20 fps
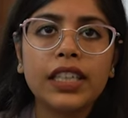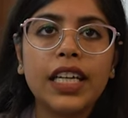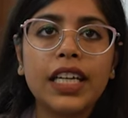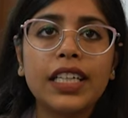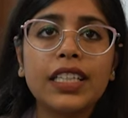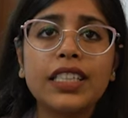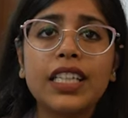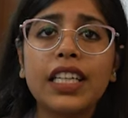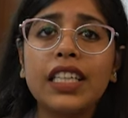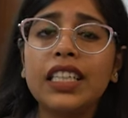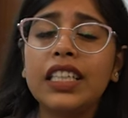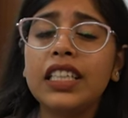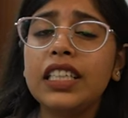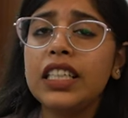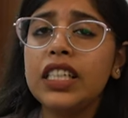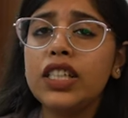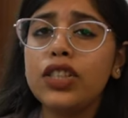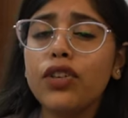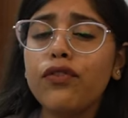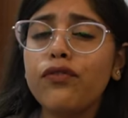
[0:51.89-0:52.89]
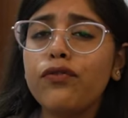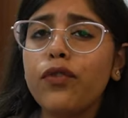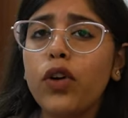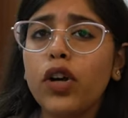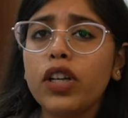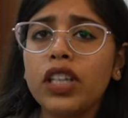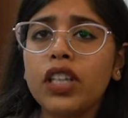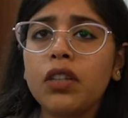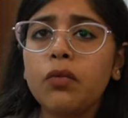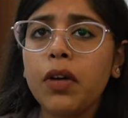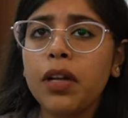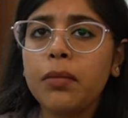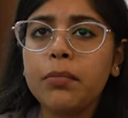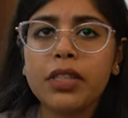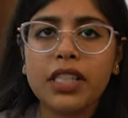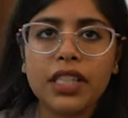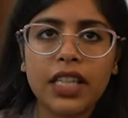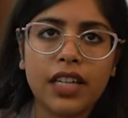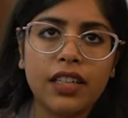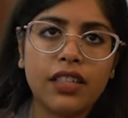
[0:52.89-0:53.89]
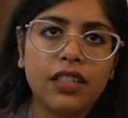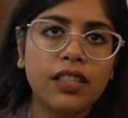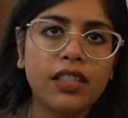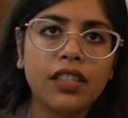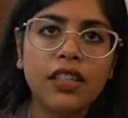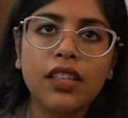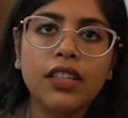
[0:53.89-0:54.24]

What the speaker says: that is an increase of 41%.